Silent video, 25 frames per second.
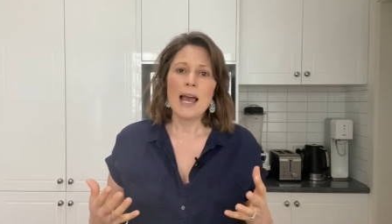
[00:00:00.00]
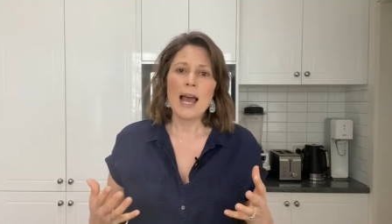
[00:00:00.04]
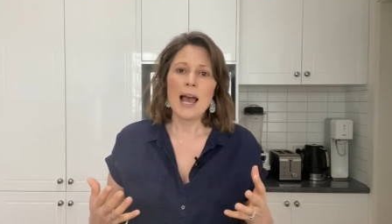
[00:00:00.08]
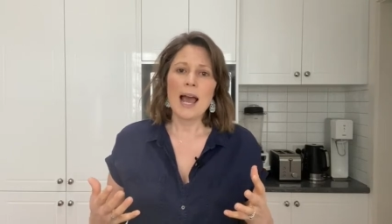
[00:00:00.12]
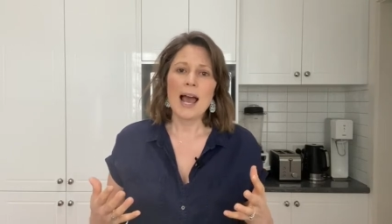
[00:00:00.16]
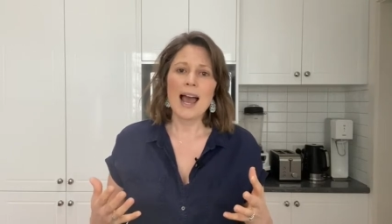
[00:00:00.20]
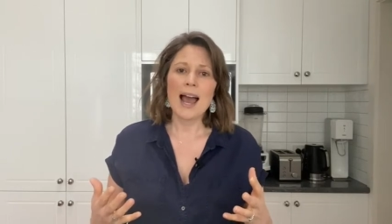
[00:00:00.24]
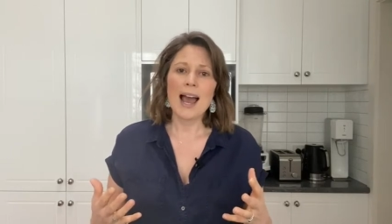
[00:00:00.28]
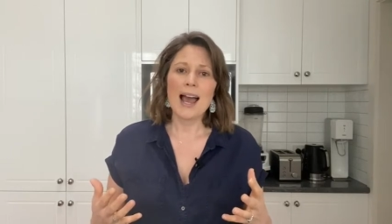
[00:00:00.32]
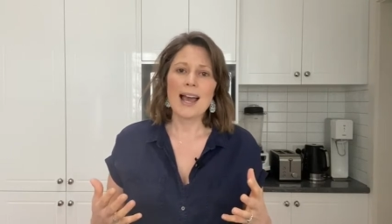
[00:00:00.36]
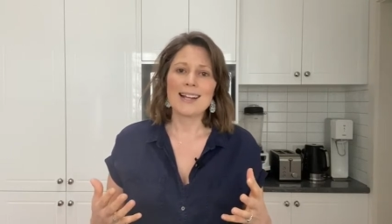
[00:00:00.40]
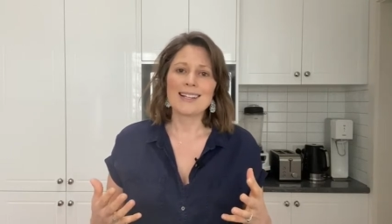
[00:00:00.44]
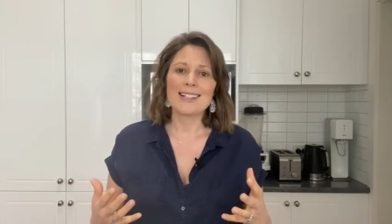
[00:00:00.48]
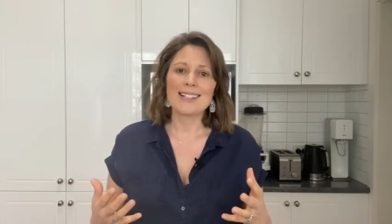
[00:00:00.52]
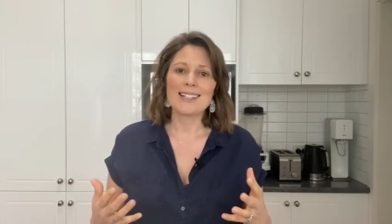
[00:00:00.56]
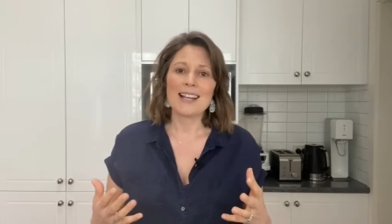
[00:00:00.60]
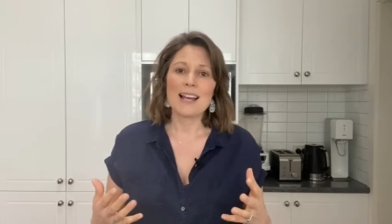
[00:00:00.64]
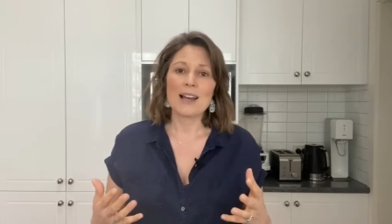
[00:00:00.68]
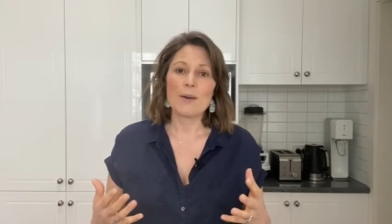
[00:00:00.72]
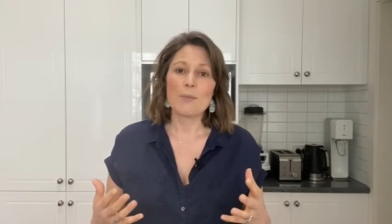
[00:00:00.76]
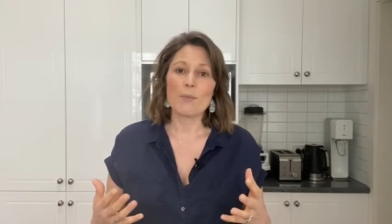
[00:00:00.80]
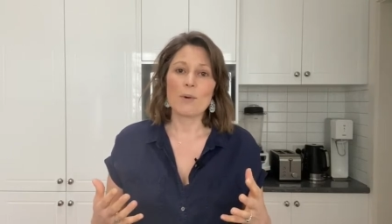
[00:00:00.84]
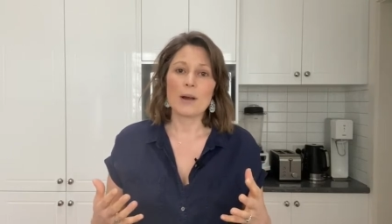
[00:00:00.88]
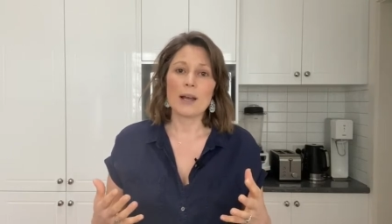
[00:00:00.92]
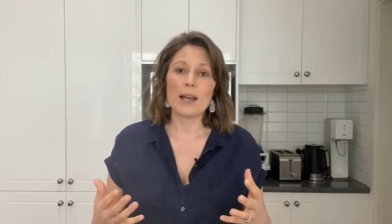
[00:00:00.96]
and
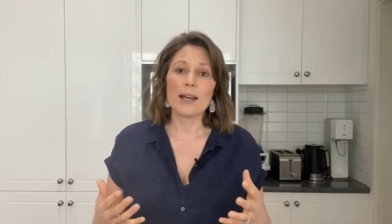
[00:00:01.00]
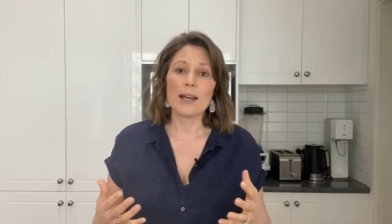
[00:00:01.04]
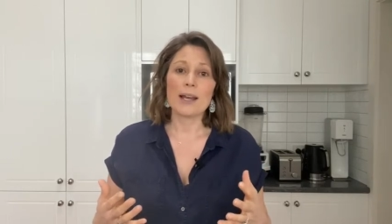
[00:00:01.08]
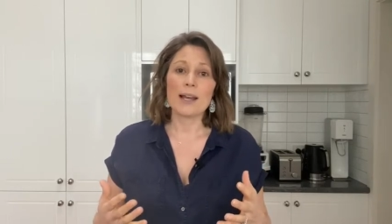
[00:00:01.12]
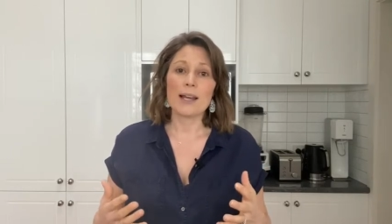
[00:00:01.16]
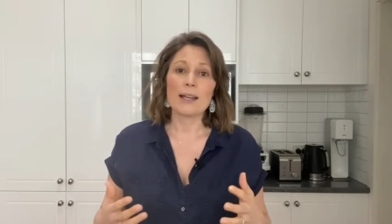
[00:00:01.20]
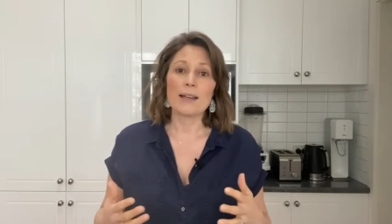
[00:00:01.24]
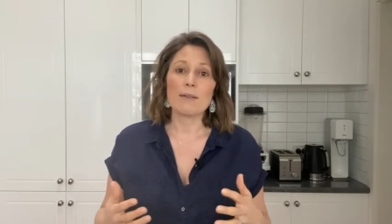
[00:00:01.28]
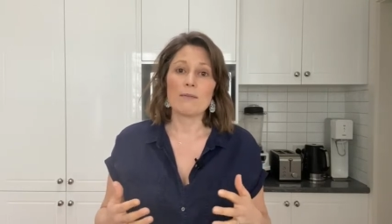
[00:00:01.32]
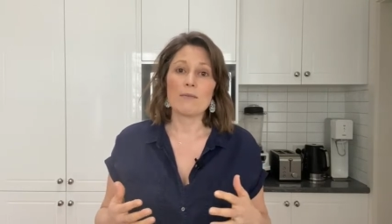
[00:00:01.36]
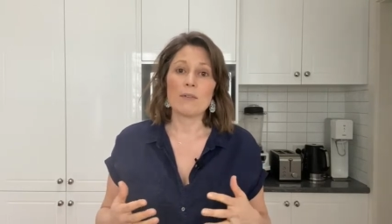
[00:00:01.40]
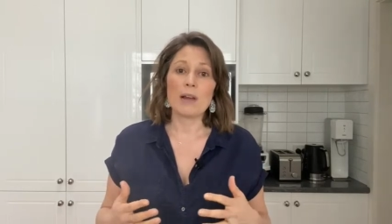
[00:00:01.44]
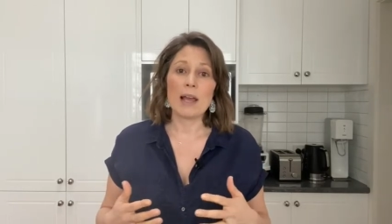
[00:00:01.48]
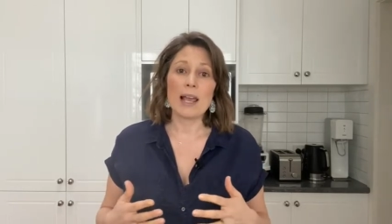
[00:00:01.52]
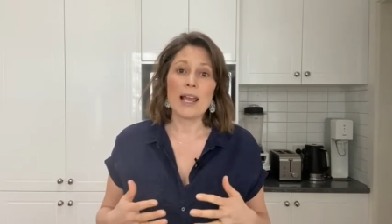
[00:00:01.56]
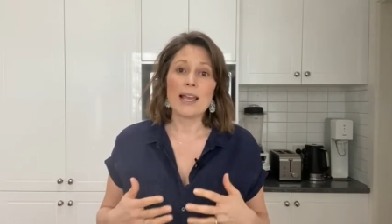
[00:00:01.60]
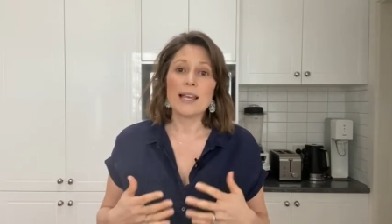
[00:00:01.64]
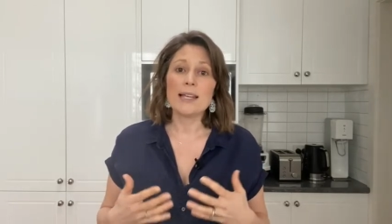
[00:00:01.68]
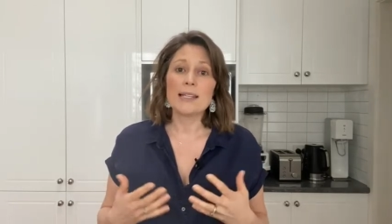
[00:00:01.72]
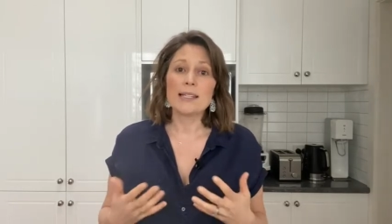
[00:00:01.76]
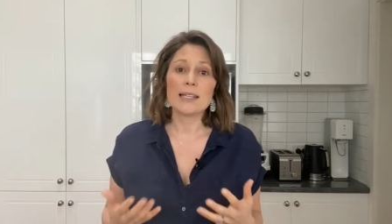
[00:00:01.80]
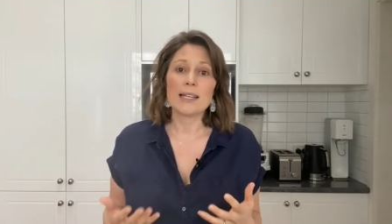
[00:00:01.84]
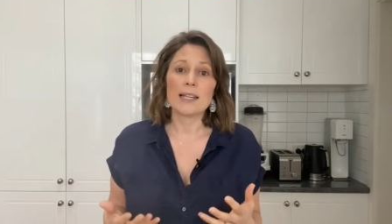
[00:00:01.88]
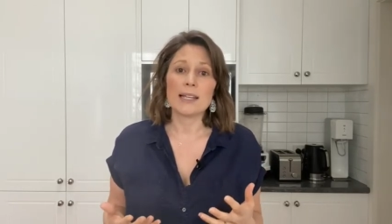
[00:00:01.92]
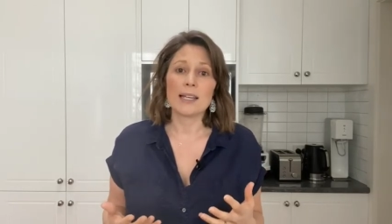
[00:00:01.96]
we're
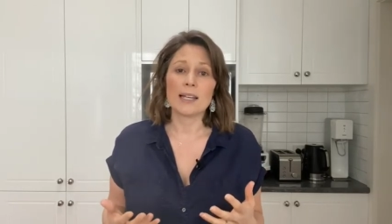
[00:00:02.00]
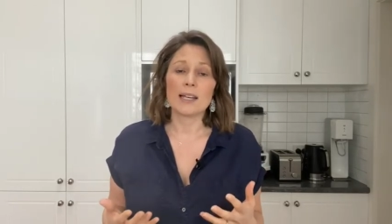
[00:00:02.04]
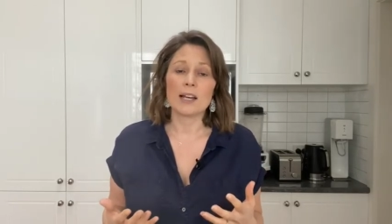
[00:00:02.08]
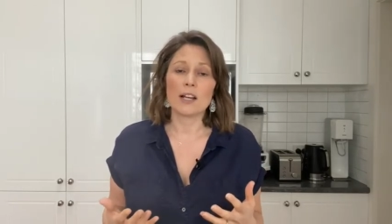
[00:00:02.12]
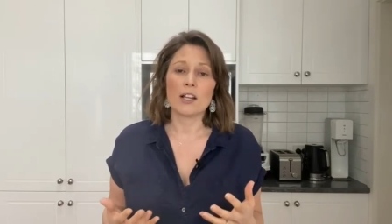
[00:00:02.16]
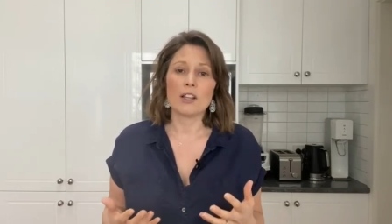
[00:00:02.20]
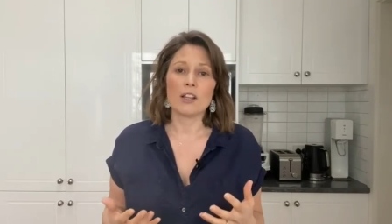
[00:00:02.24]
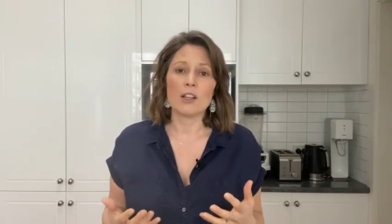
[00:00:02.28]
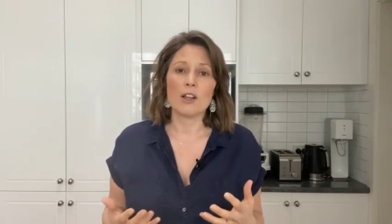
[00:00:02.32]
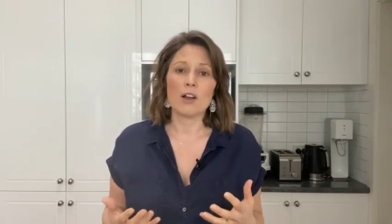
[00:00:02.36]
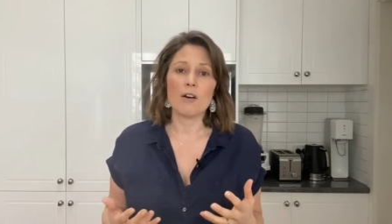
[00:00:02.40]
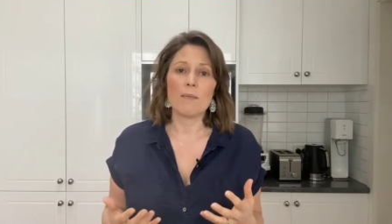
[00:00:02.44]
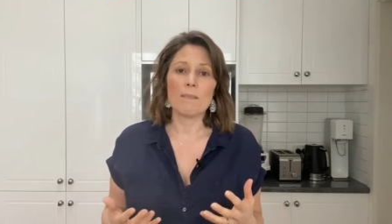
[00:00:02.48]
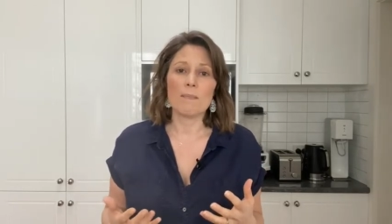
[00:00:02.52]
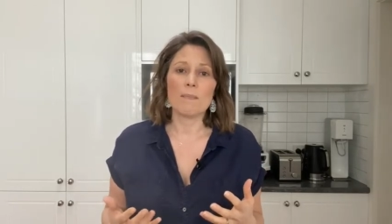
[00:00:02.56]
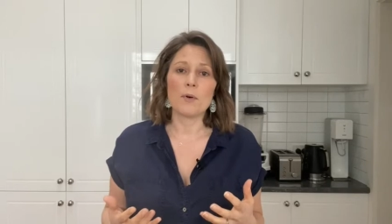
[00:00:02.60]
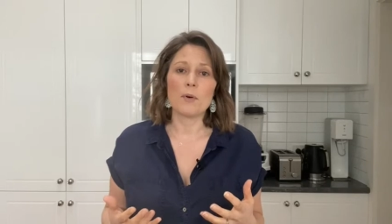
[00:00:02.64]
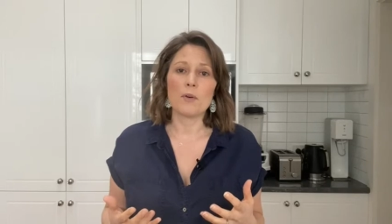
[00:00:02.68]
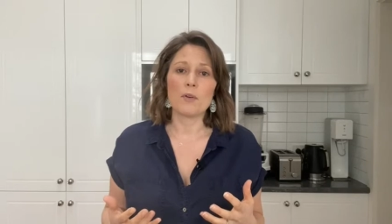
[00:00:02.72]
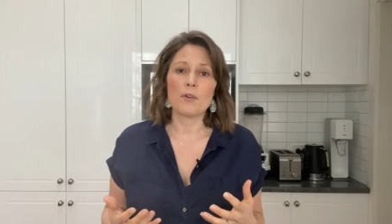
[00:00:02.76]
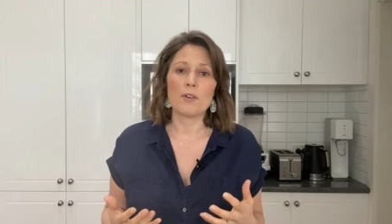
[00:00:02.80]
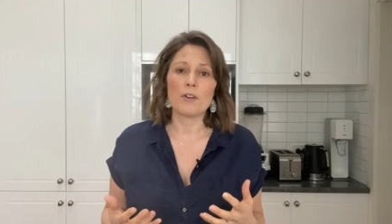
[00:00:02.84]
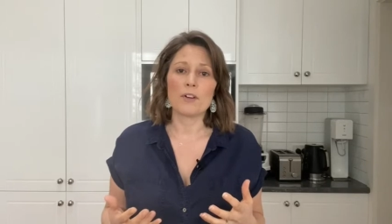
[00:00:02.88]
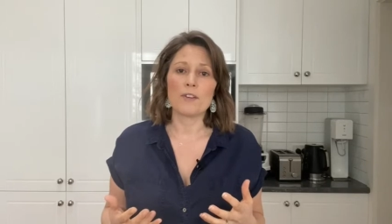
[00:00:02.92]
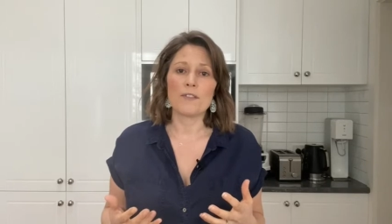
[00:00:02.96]
eating a lot
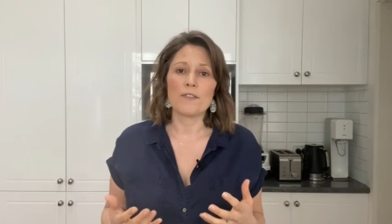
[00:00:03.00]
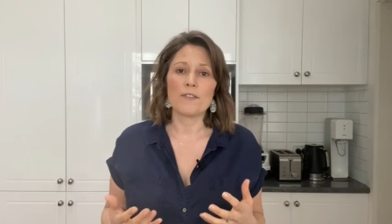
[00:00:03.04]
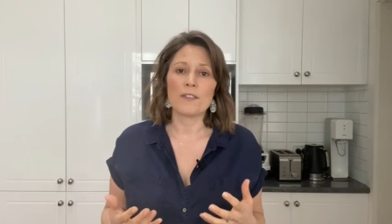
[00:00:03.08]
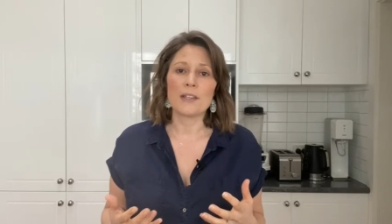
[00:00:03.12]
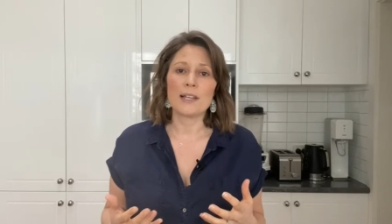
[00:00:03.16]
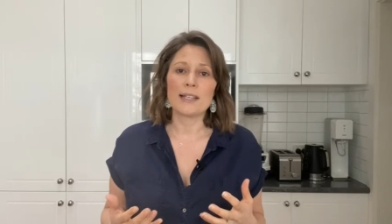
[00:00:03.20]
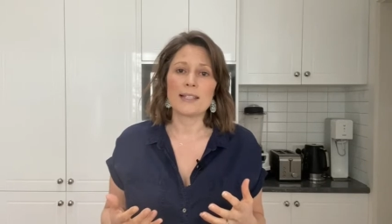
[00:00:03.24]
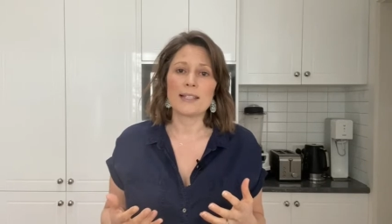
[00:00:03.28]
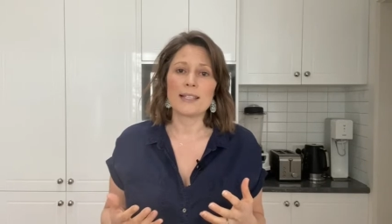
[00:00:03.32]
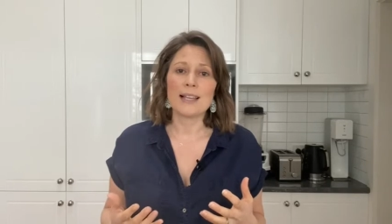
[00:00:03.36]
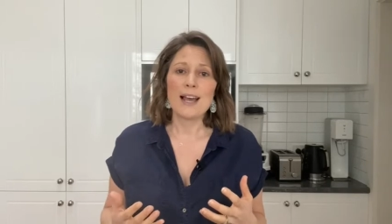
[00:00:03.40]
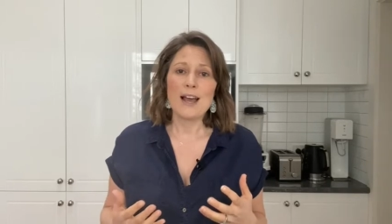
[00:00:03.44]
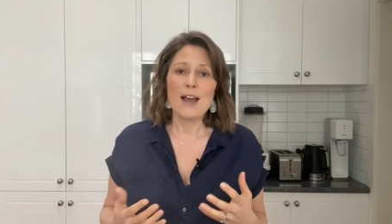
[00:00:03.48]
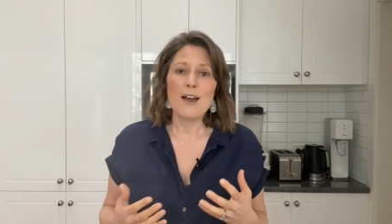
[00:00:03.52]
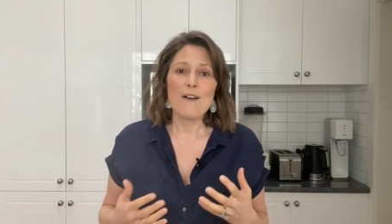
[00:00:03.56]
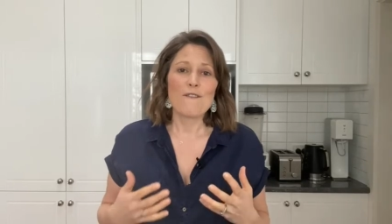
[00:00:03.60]
more of this